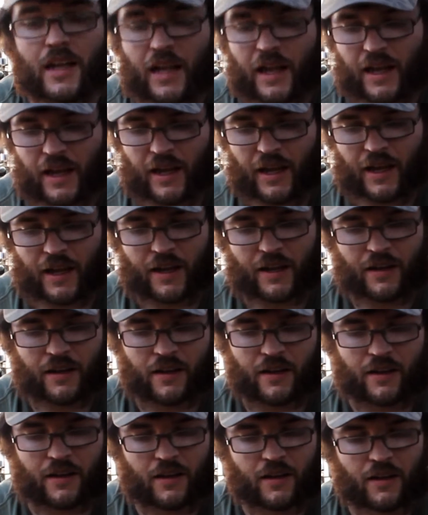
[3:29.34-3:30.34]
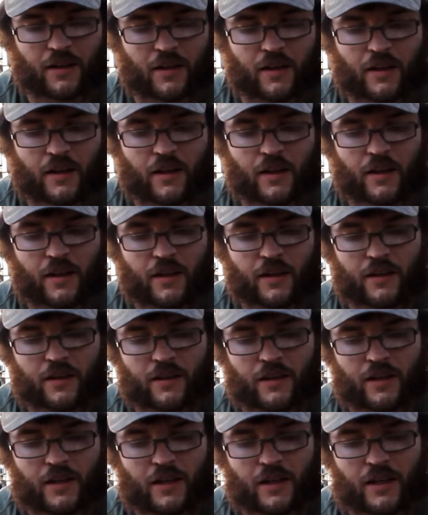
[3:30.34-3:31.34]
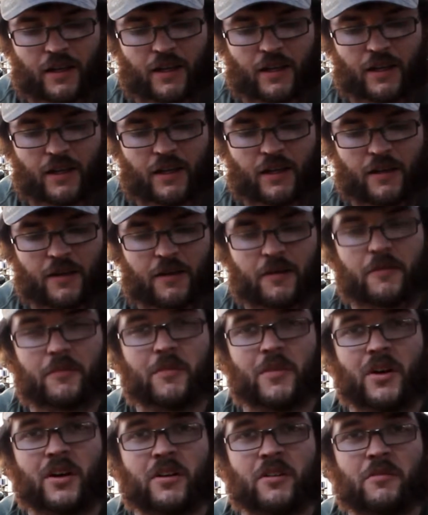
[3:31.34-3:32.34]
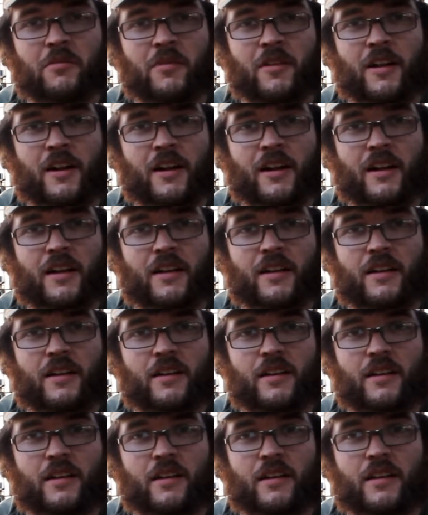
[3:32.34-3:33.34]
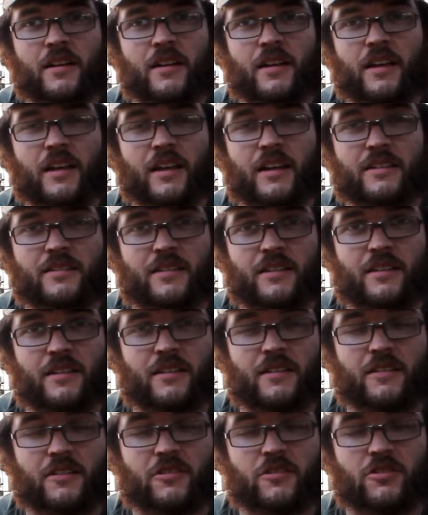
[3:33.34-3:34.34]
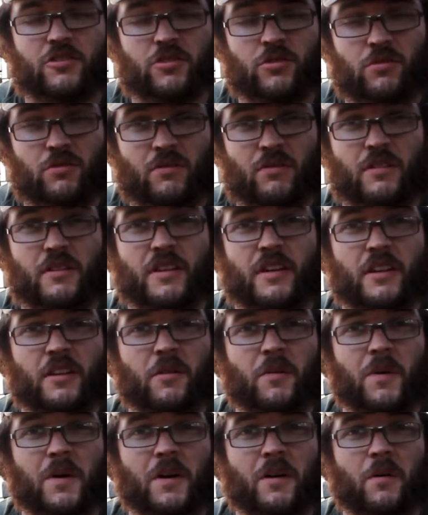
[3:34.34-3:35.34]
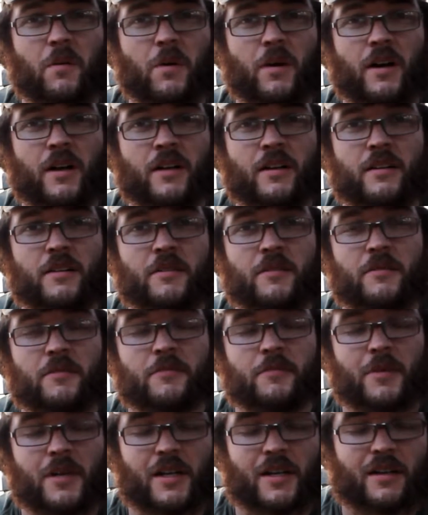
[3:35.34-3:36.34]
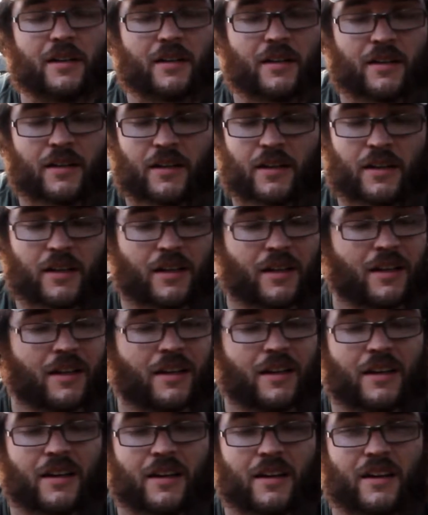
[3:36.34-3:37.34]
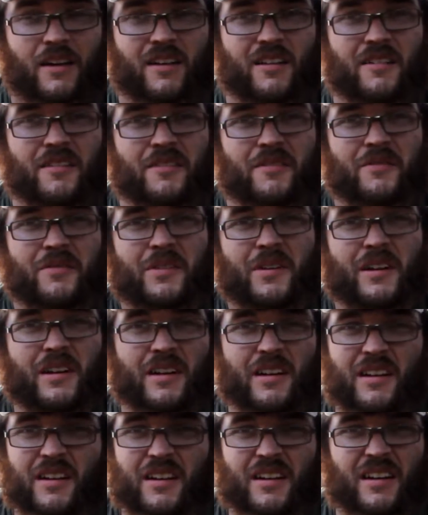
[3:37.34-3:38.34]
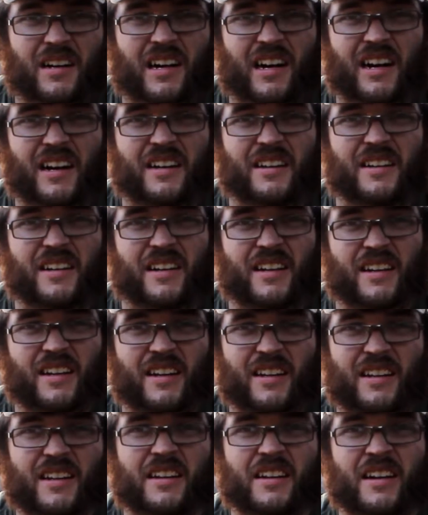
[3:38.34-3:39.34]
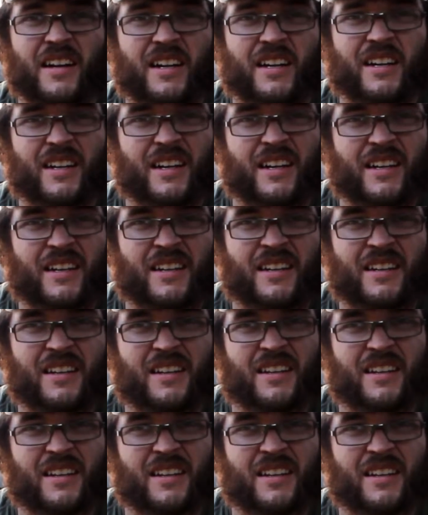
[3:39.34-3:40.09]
and the monoblock is jeweled on the 101, but for a hunting gun, a duck gun,